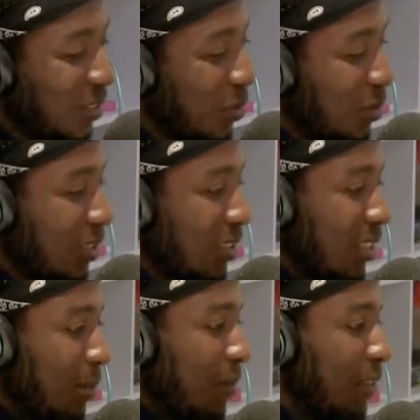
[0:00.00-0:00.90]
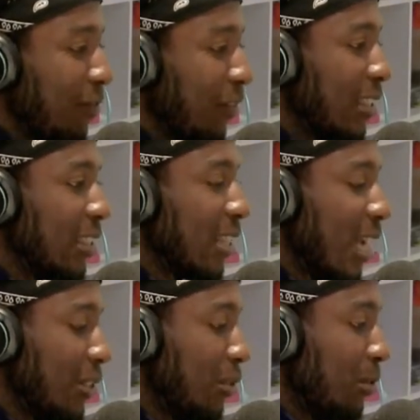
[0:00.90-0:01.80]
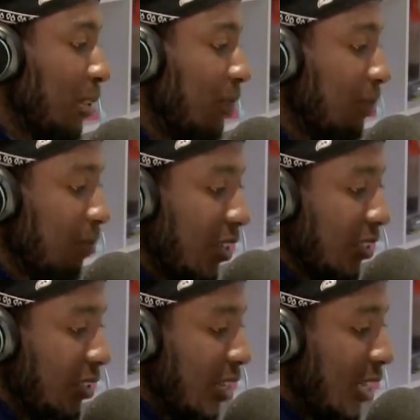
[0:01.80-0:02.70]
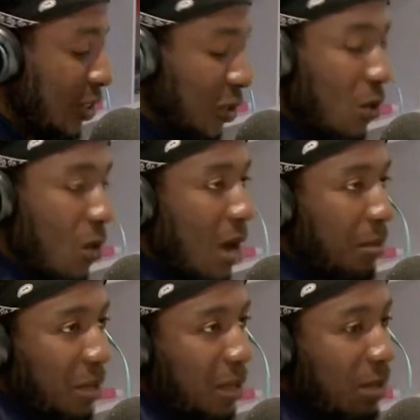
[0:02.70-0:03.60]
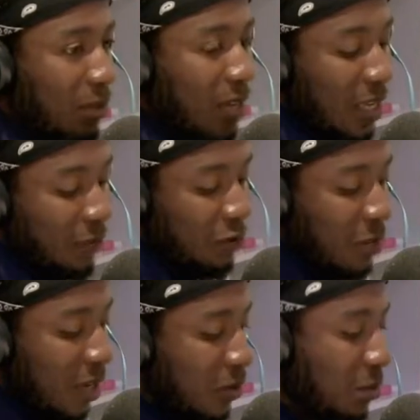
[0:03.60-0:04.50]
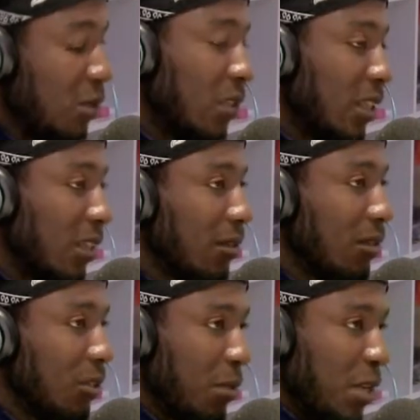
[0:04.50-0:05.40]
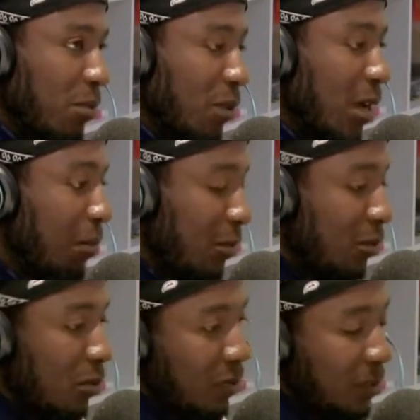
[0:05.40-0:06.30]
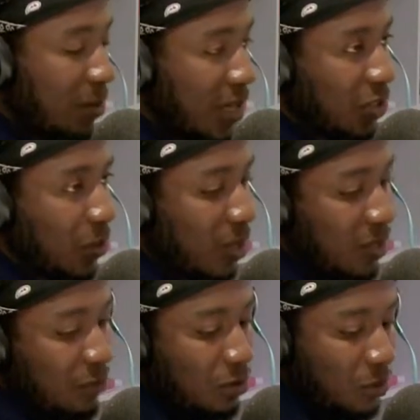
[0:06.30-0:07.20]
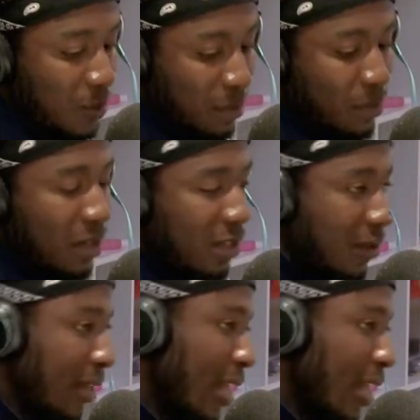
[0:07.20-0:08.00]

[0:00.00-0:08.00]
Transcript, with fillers: You know, you just keep the thing is I do different things and I just go out meet people. Like if you make good music, good mm -hmm. people uh, people will respect you. And if you spend money